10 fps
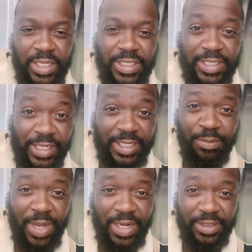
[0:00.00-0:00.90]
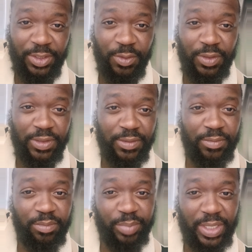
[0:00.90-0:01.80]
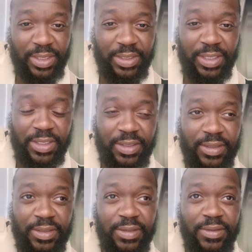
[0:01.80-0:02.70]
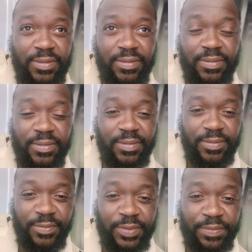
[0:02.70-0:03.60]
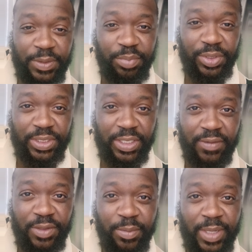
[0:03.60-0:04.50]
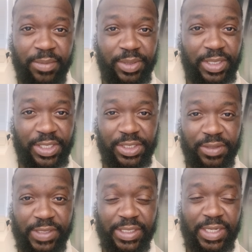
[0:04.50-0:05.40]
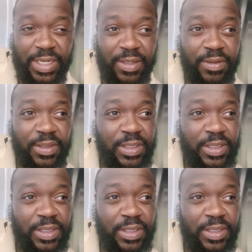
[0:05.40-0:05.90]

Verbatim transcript: To anybody doing better than 50% of their population right now,